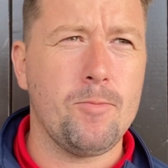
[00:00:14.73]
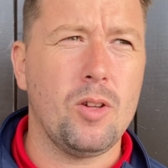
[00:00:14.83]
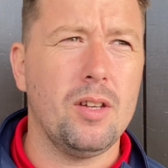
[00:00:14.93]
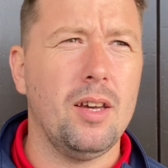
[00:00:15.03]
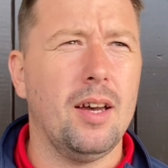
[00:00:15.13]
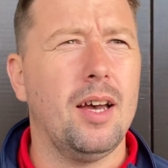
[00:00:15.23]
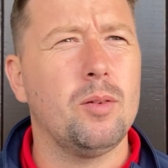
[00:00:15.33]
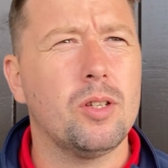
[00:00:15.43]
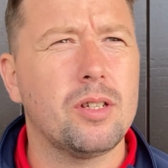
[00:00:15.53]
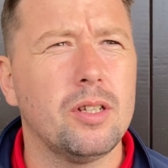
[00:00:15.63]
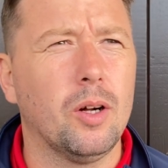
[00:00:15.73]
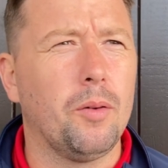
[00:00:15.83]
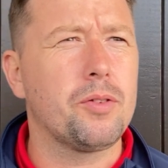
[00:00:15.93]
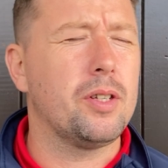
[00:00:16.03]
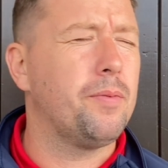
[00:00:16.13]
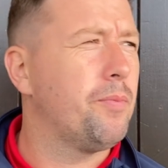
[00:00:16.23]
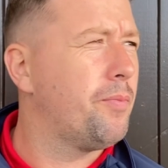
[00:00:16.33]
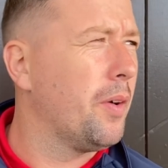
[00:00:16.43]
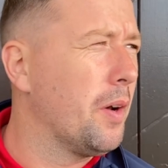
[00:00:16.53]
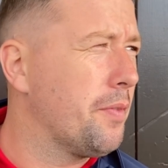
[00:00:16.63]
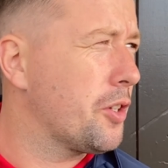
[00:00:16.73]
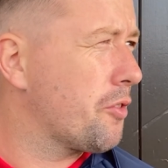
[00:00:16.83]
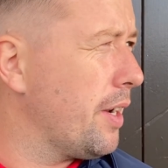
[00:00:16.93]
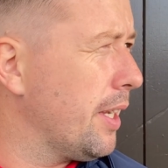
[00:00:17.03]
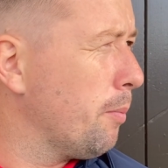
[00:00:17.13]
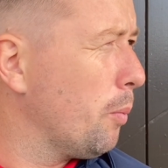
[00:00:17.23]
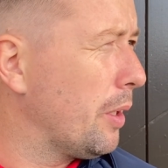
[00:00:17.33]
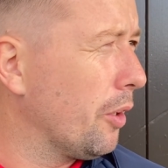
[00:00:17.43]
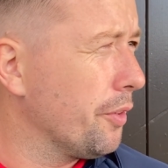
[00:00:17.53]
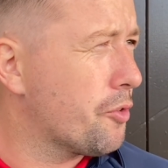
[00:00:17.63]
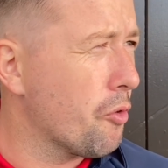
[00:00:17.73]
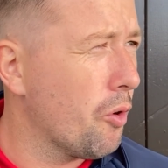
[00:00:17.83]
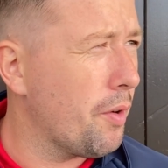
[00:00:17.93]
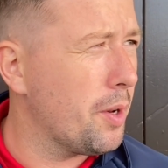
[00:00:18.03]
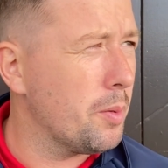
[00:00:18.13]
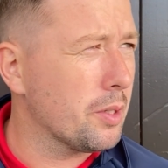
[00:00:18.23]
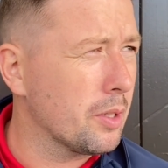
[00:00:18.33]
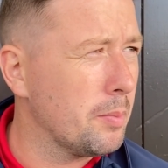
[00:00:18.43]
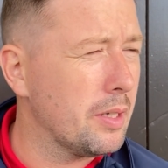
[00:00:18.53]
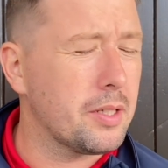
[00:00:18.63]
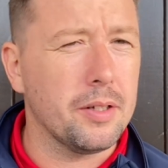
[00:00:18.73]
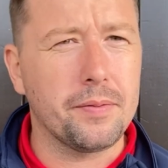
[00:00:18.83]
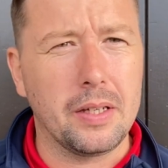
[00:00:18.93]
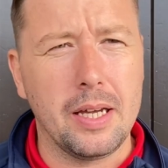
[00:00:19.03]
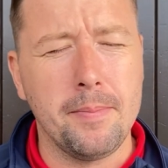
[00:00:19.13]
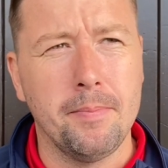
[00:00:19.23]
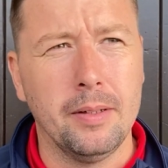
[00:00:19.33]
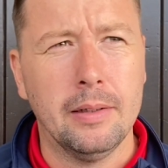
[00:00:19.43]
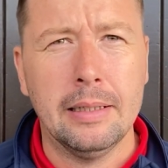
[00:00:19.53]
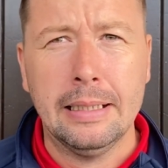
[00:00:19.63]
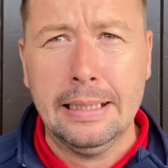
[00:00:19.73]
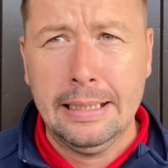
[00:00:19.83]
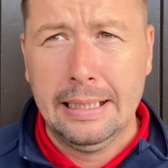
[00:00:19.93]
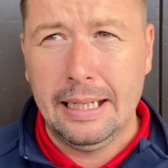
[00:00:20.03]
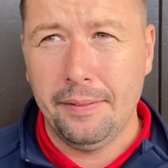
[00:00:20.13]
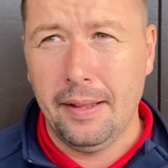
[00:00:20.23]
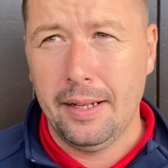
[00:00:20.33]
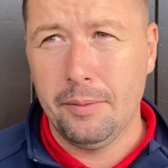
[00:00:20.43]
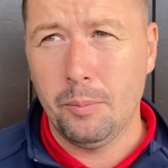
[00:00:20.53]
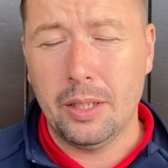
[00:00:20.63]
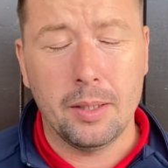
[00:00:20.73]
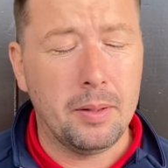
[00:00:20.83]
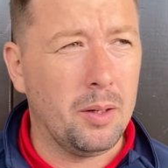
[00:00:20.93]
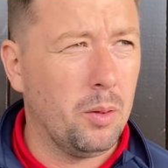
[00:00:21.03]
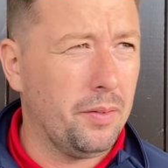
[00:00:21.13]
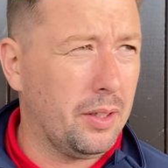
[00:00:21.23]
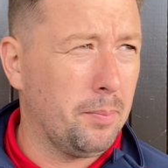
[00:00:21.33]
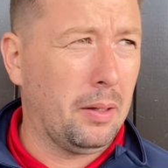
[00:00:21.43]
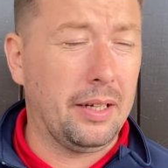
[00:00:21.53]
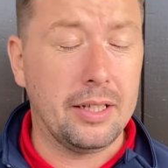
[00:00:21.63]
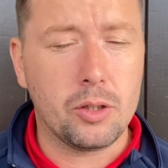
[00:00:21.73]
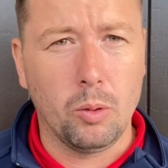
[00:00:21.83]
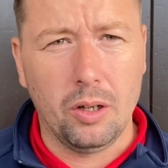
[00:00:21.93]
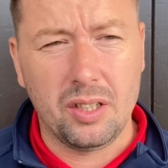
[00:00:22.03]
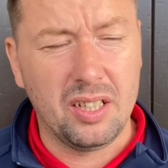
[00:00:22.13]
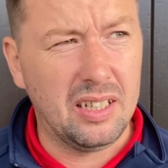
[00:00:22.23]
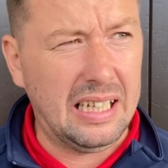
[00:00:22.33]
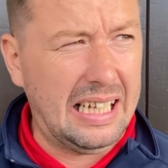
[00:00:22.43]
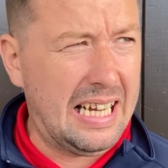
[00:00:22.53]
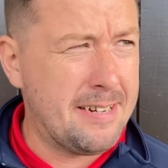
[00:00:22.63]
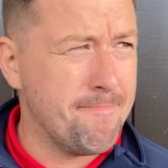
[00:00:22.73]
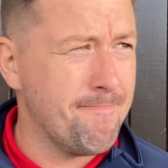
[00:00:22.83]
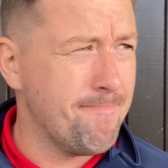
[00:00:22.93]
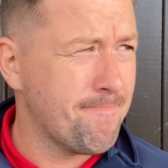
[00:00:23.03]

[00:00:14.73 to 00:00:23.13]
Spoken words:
Yeah, it was, obviously very frustrating. When we got the draw, I knew it was going to be a tough game, and then we come here with a depleted squad, and